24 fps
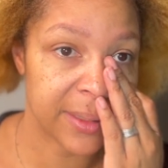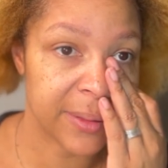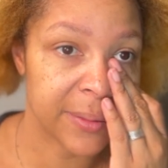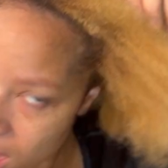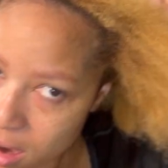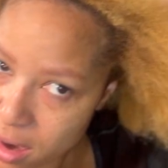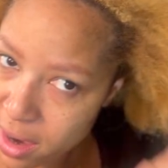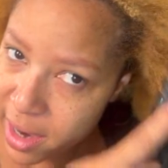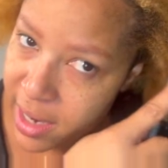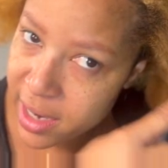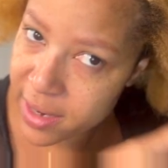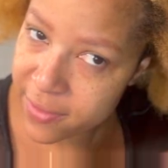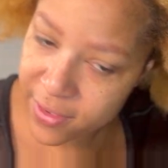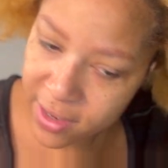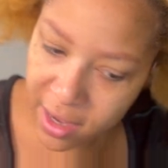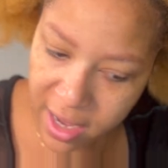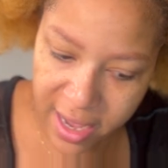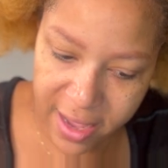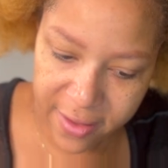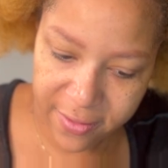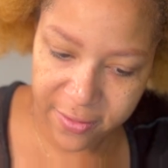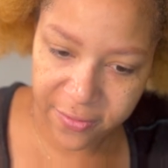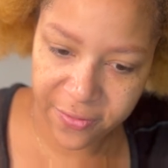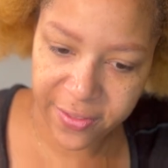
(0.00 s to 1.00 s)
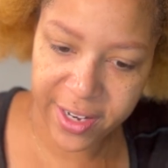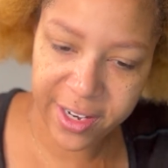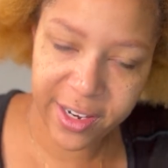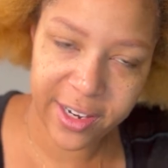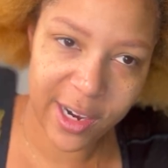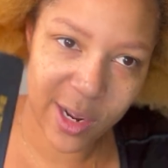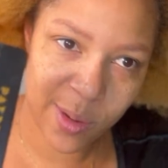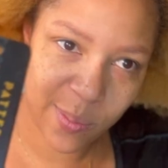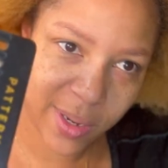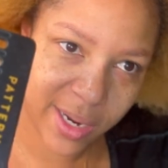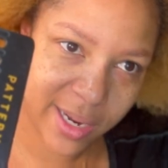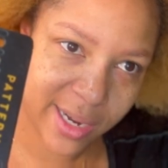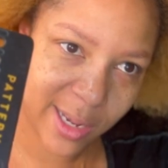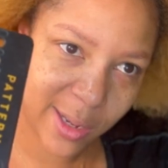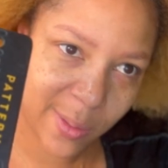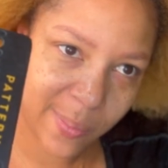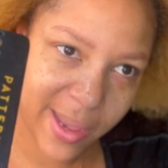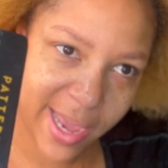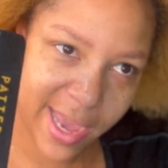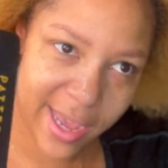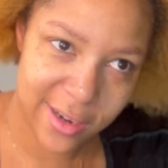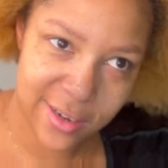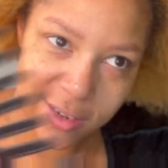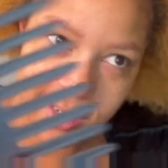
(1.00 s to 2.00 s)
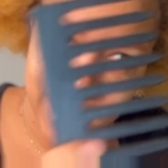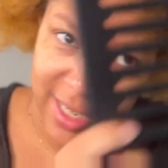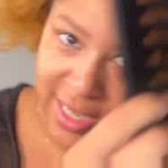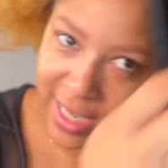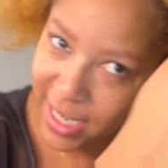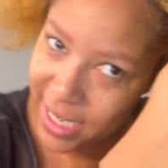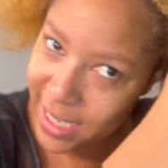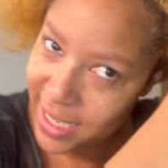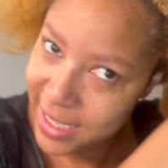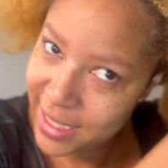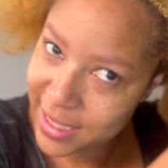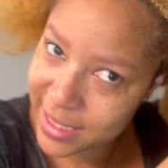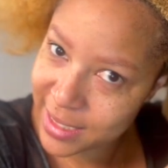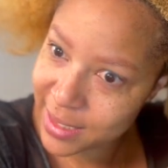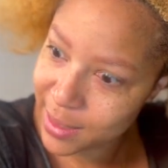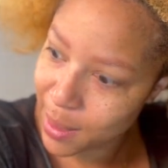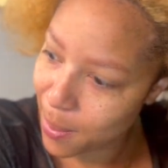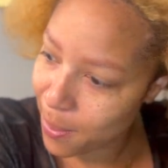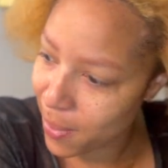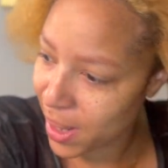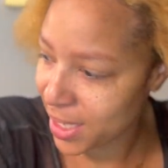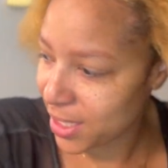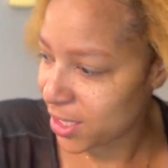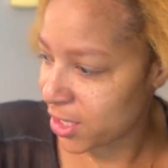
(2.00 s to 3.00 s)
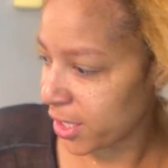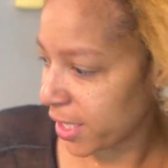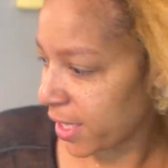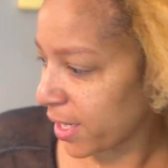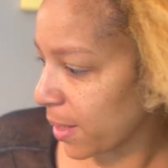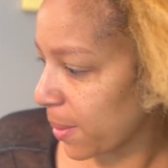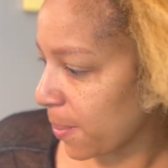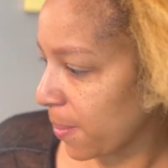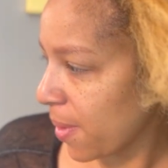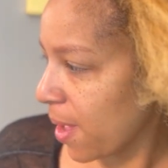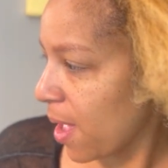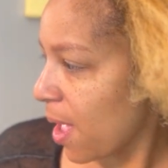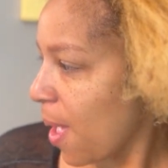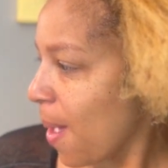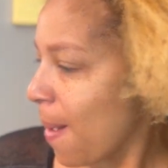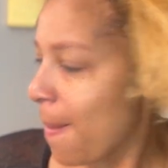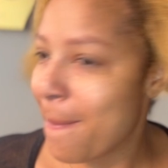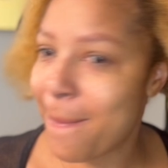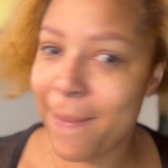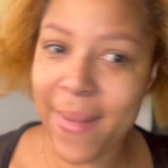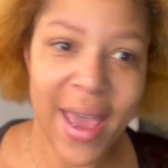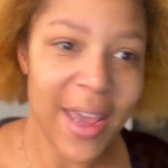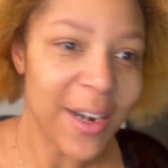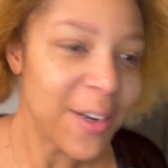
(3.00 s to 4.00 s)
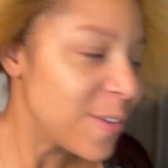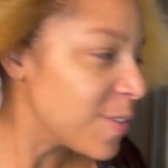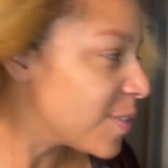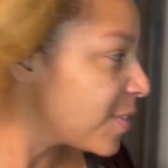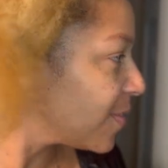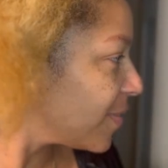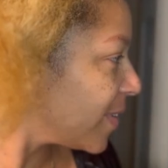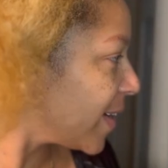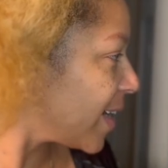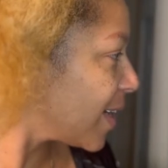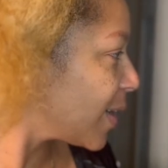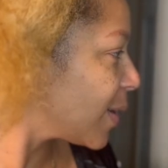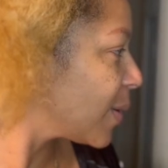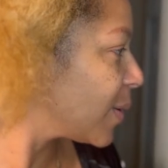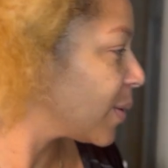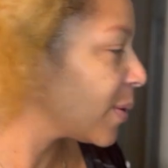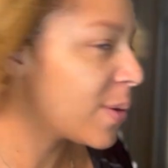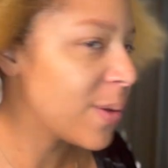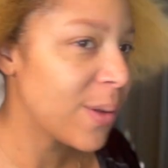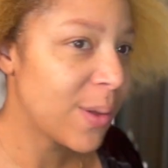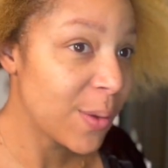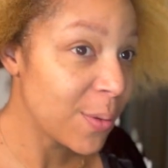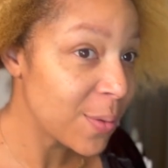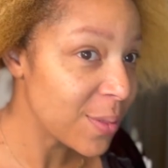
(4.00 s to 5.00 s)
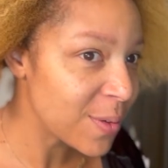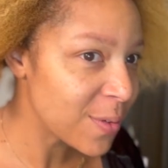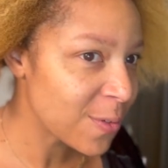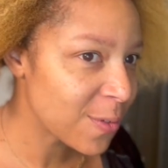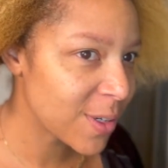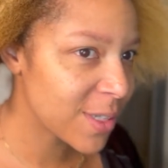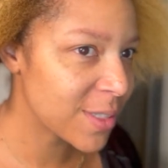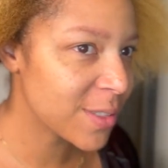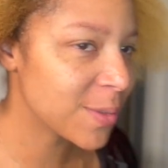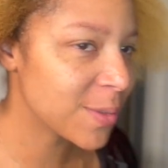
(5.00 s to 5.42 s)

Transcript: All right, if y'all haven't figured out by now, pattern is my jam. Matter of fact, hold the front